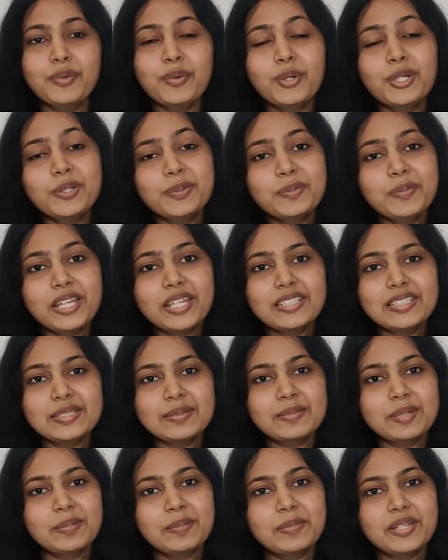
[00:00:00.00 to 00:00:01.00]
If you want to
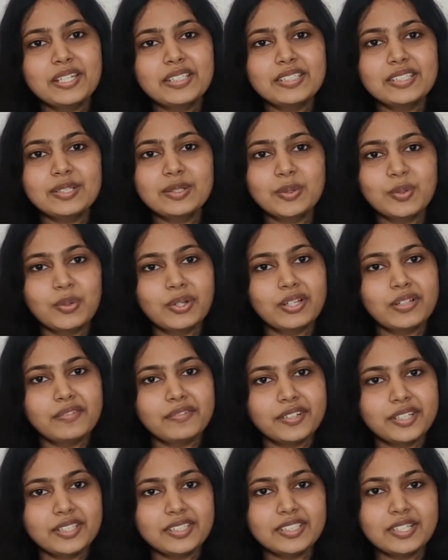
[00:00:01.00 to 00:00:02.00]
make some amazing
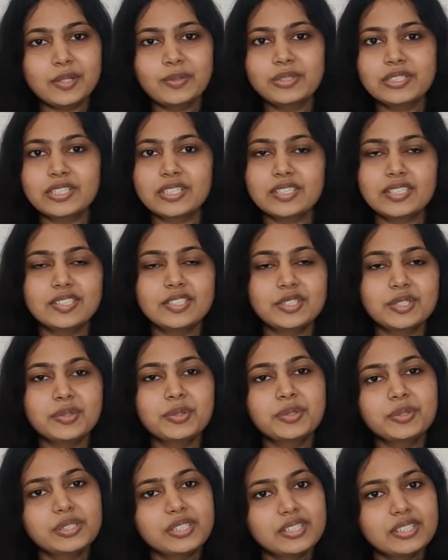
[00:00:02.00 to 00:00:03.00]
local friends, I would
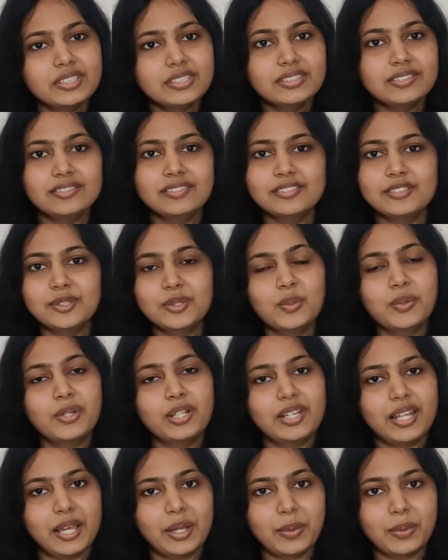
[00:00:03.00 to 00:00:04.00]
suggest you to learn the
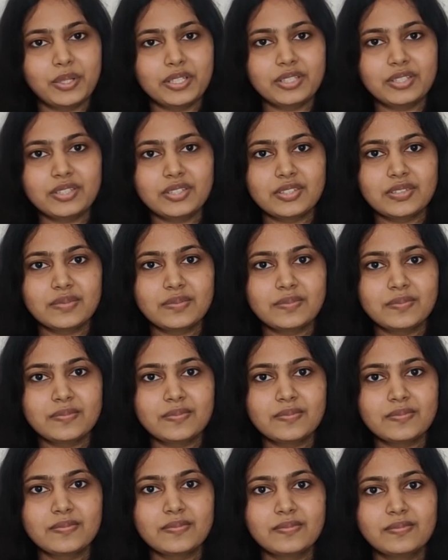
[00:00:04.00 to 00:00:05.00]
local language.
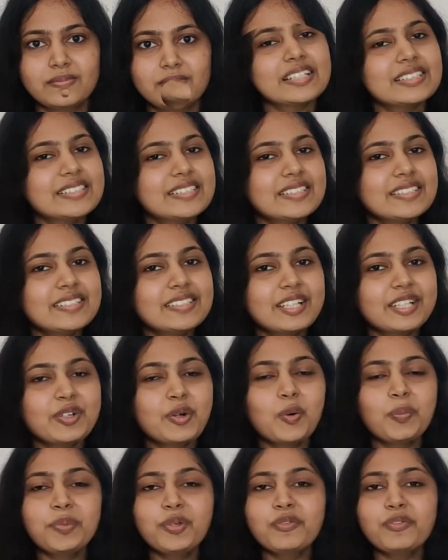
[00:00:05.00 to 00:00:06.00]

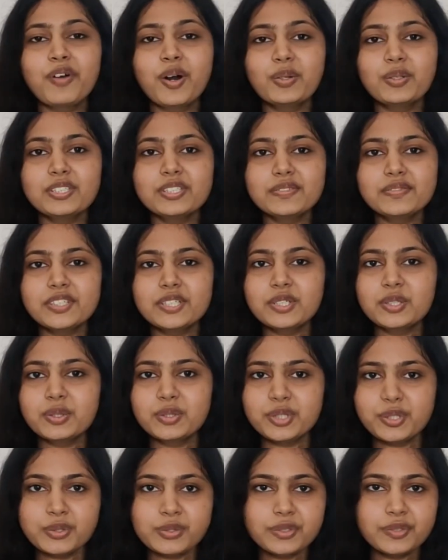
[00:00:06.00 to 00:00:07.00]
That's it. I hope you found
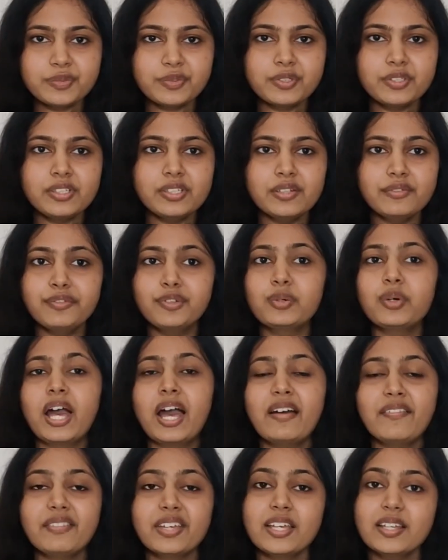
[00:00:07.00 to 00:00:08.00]
this video useful.
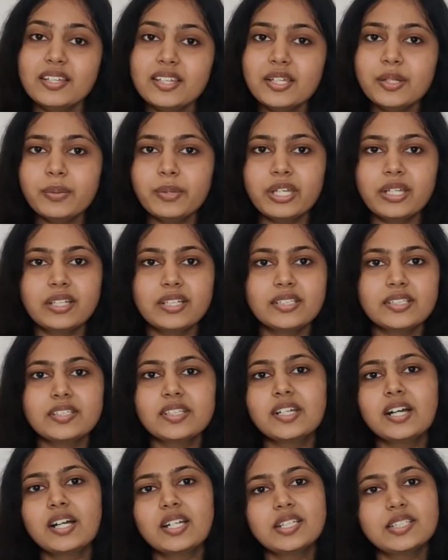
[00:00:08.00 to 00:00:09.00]
If you have any
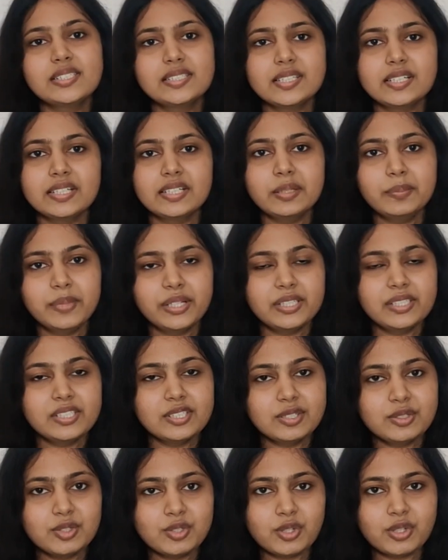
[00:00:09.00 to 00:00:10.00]
queries regarding
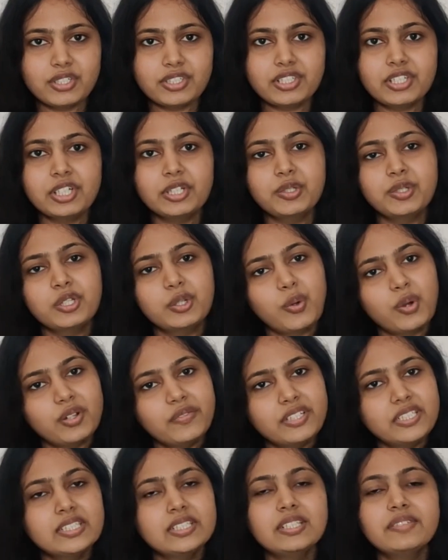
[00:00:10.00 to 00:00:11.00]
studying medicine in Georgia,
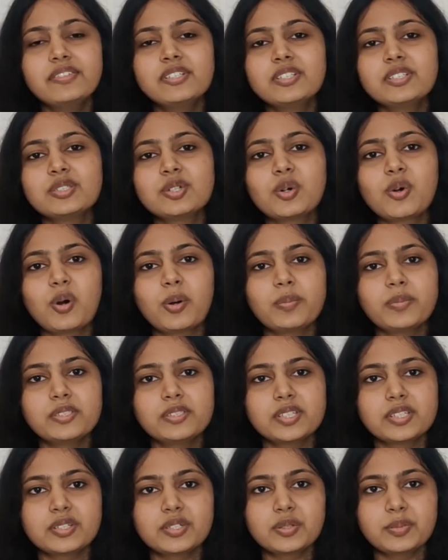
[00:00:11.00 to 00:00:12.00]
you can always leave it in
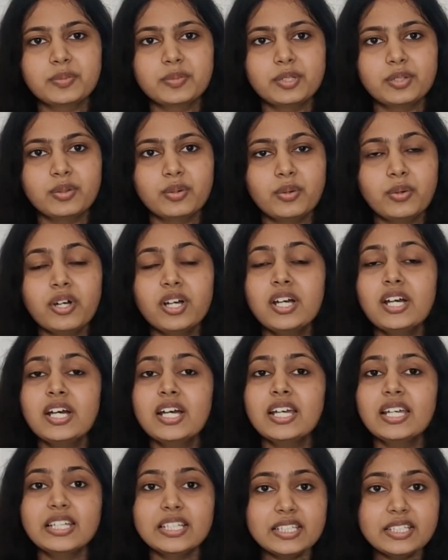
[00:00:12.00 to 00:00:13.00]
the comment section
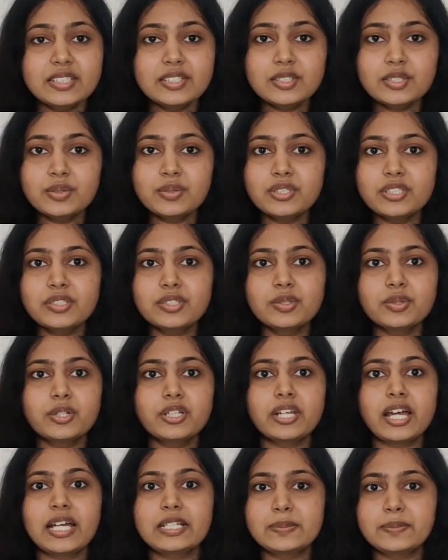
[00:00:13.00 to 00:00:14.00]
below. Indian
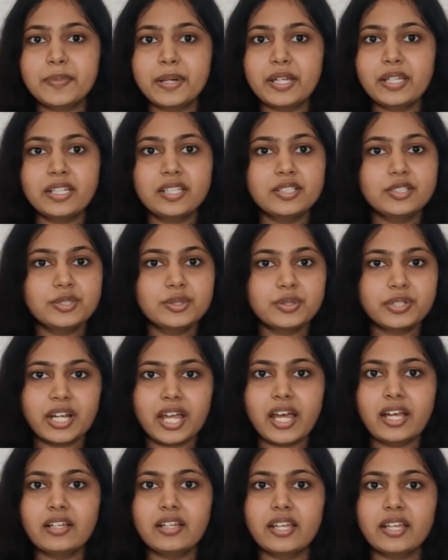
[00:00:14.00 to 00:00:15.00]
students who are
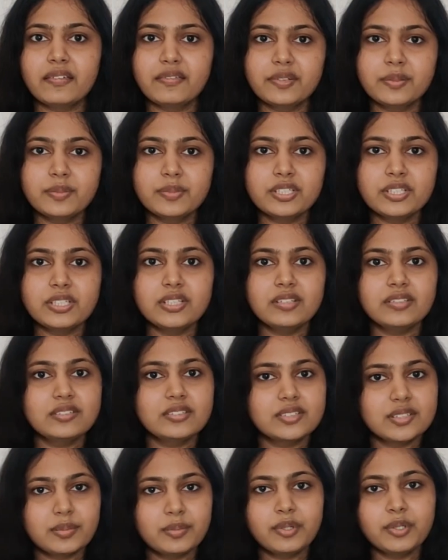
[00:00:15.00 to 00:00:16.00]
aspiring to crack
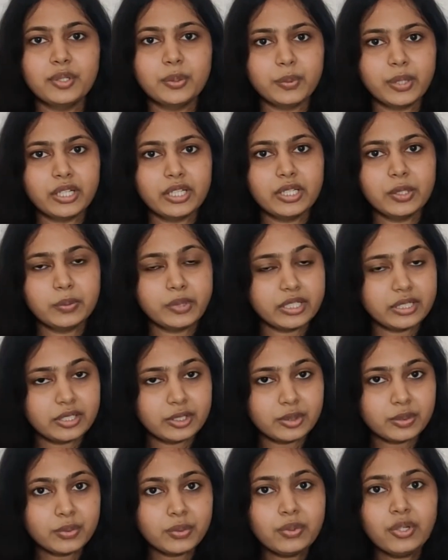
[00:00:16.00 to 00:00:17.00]
FMGE December
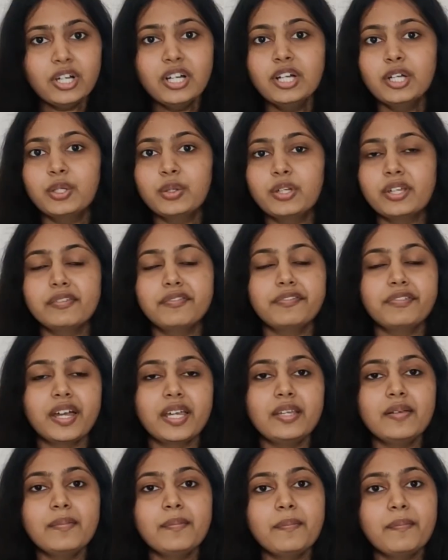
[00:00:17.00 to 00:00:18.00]
2022,
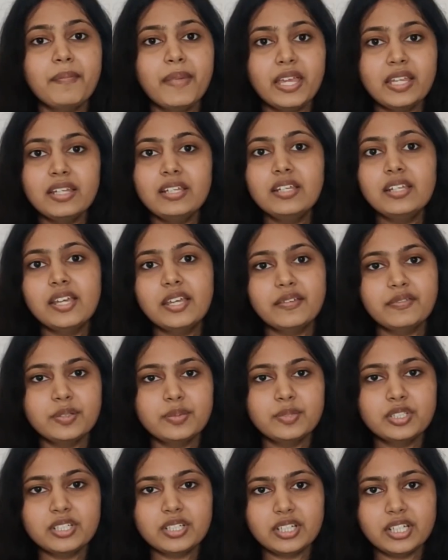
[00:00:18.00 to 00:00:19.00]
you can find
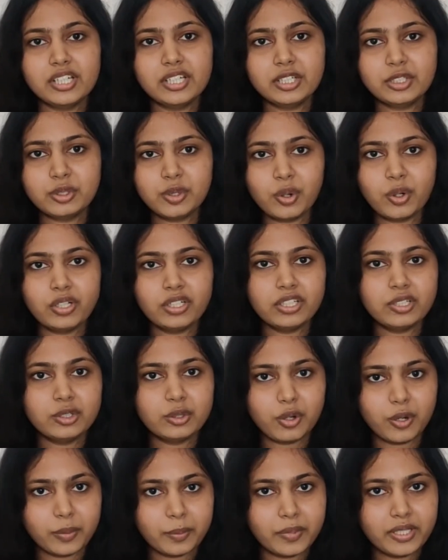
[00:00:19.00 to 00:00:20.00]
many FMGE related
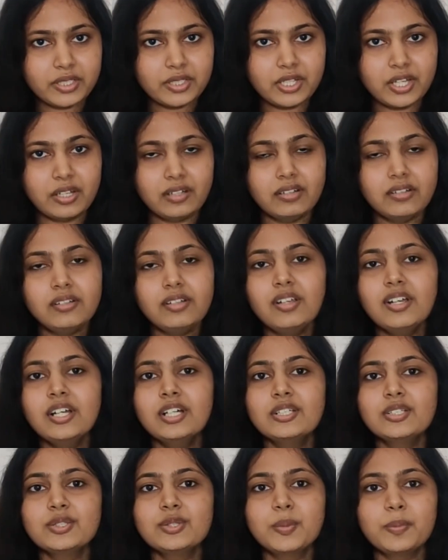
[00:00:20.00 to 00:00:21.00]
content on my
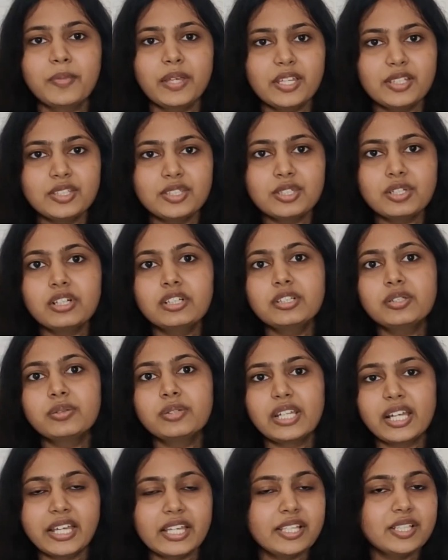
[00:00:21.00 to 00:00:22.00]
channel. So make
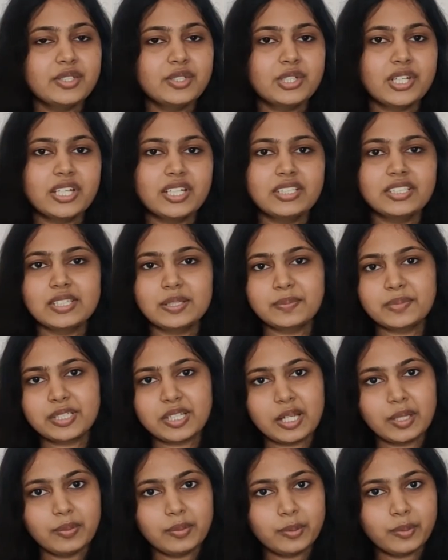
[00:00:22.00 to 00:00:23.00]
sure to like,
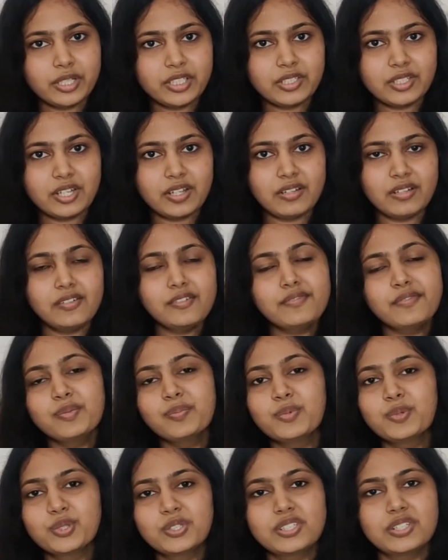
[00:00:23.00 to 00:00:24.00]
share and subscribe to my
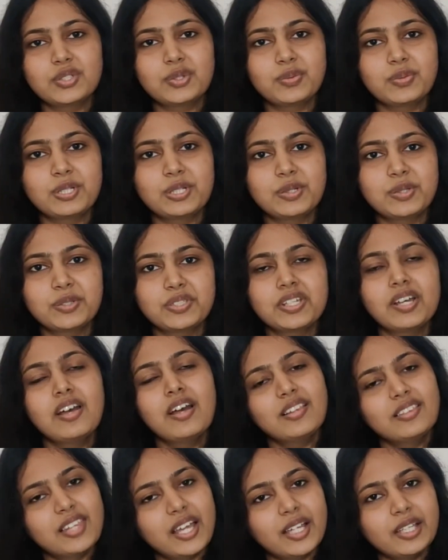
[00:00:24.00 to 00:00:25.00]
channel for more such
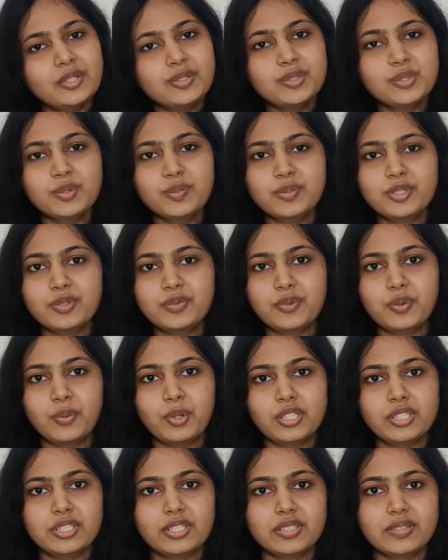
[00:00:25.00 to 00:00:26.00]
videos. Thank you so
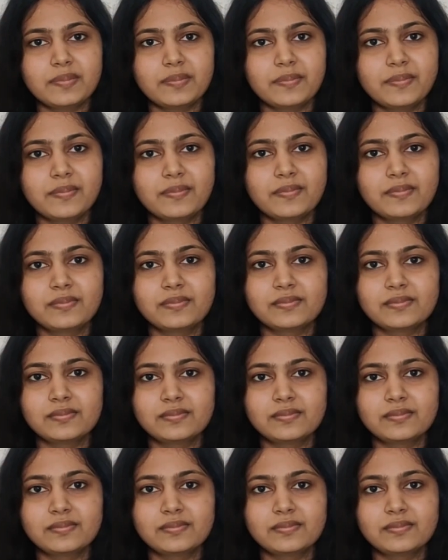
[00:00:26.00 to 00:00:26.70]
much for watching.